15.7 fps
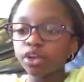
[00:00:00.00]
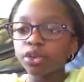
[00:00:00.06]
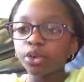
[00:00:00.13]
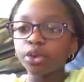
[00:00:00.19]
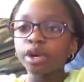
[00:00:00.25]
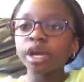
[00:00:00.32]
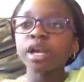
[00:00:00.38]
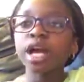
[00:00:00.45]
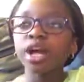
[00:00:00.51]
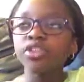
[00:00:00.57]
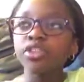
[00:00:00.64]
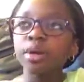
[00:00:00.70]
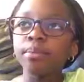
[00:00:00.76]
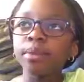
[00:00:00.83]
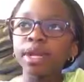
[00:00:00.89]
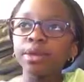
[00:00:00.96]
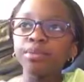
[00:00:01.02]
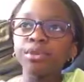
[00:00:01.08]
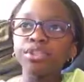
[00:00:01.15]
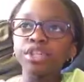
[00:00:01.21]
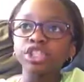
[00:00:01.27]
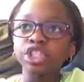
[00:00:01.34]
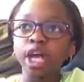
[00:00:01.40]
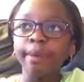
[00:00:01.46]
You can count them in with
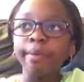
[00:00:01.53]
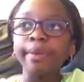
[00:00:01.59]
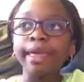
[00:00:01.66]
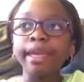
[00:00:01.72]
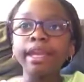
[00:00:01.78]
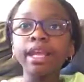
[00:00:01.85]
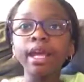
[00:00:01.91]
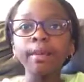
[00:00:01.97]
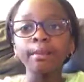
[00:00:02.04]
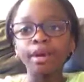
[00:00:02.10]
the Shopkin,